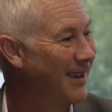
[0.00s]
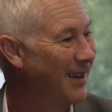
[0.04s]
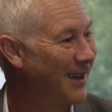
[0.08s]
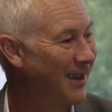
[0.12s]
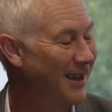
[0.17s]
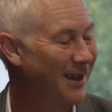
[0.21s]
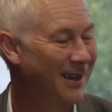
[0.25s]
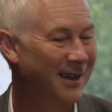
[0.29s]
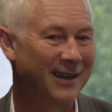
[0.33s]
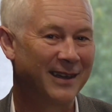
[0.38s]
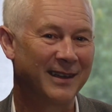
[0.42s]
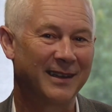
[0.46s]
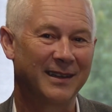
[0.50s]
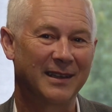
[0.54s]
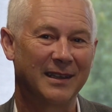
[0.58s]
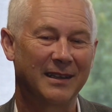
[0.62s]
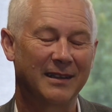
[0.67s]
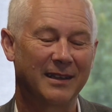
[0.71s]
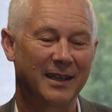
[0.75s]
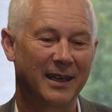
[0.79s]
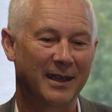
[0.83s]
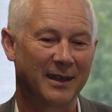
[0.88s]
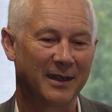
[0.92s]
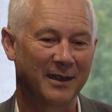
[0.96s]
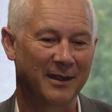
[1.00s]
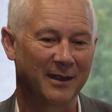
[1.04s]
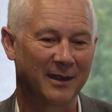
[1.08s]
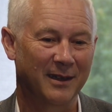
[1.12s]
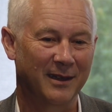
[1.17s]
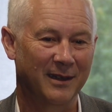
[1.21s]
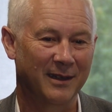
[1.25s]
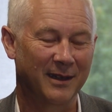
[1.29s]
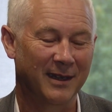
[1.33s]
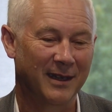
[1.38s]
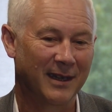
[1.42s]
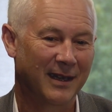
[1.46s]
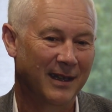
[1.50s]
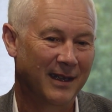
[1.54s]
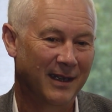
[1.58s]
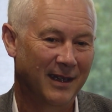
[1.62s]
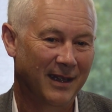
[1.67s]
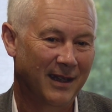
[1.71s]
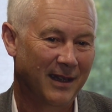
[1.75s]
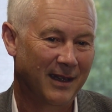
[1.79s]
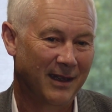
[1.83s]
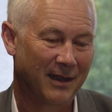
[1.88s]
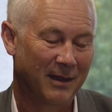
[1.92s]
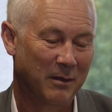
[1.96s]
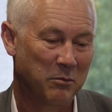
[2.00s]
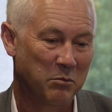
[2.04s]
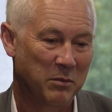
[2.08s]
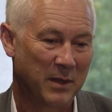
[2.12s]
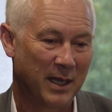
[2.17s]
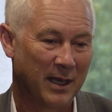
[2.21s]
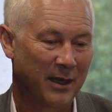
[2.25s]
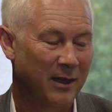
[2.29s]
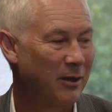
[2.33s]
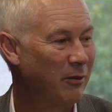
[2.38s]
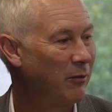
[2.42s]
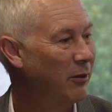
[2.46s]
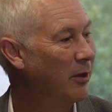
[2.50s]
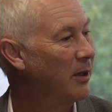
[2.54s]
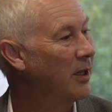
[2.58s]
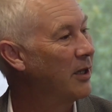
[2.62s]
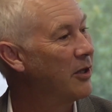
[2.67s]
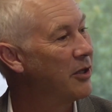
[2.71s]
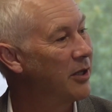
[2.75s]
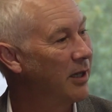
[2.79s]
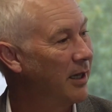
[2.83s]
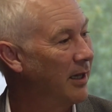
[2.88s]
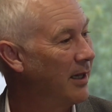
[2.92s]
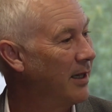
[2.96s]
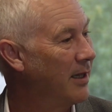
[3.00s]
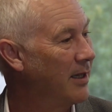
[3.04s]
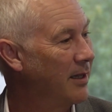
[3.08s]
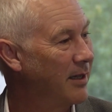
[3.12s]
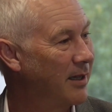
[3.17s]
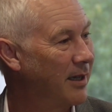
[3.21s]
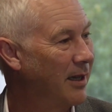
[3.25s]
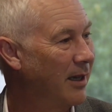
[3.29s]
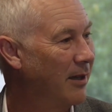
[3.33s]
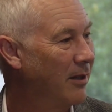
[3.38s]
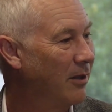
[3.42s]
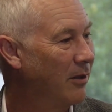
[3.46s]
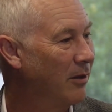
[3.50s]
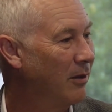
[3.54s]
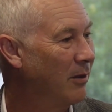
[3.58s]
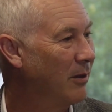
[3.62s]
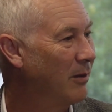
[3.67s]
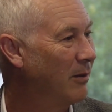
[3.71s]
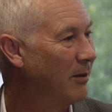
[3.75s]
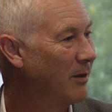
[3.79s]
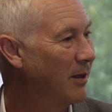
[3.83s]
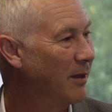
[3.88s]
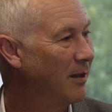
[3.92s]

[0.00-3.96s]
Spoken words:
and that can really change how you